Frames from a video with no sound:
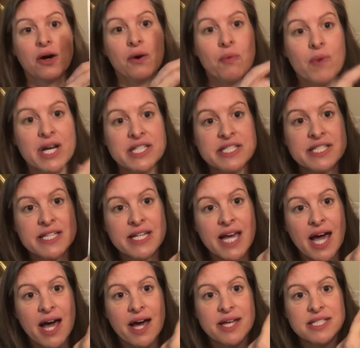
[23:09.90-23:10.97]
was to
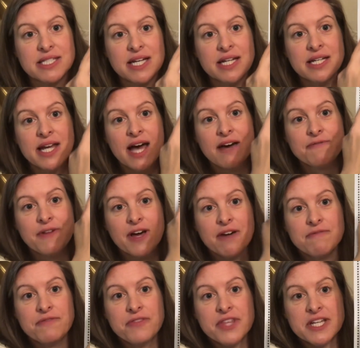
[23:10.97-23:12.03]
get enough of
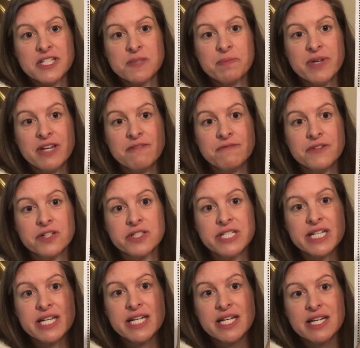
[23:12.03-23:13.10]
this bit filled
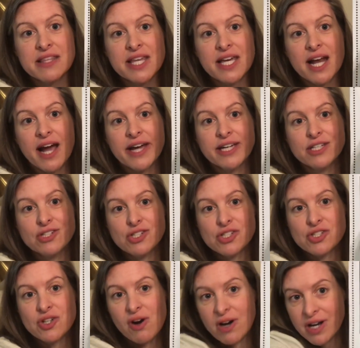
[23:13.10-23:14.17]
in that I can just
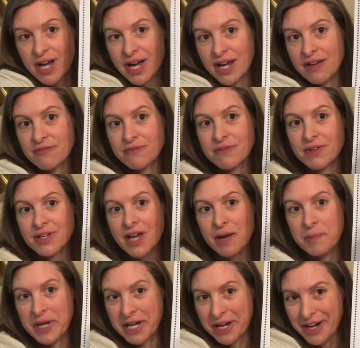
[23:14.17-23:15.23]
start kind of
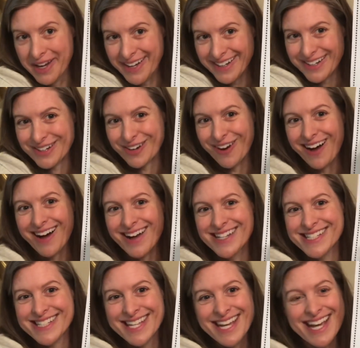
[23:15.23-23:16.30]
coming
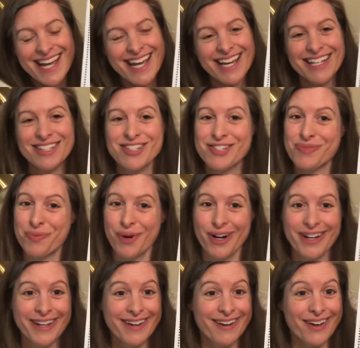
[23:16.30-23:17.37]
across and just
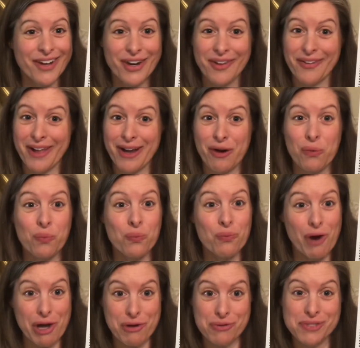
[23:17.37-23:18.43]
working on like
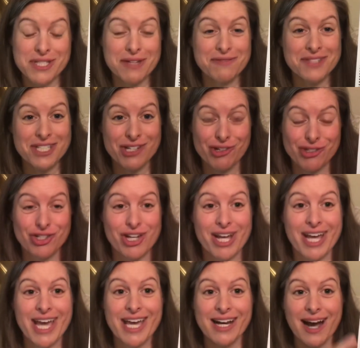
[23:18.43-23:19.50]
rows of
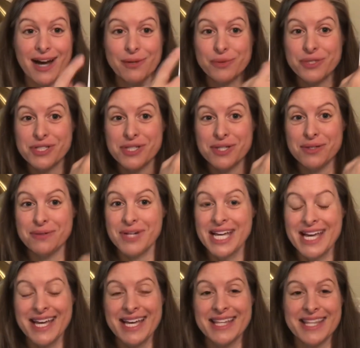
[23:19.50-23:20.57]
stitching. And I will do
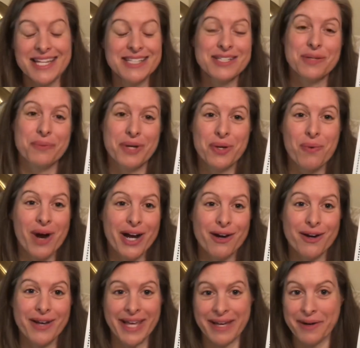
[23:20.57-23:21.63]
things that
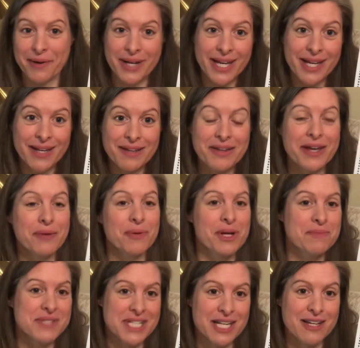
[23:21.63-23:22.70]
require counting, like when
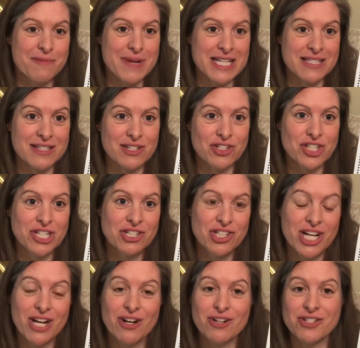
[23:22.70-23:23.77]
I'm sitting in my stitching
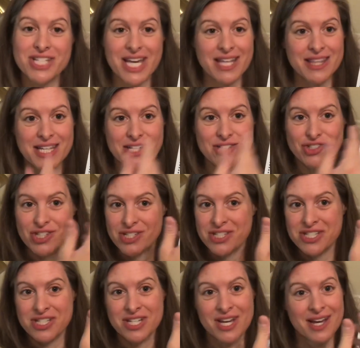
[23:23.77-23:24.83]
chairs, and then
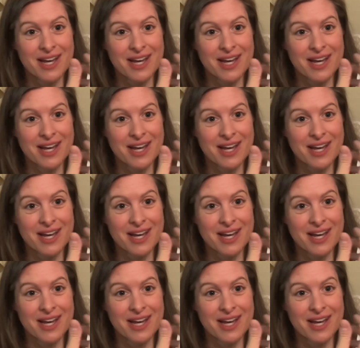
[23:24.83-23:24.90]
just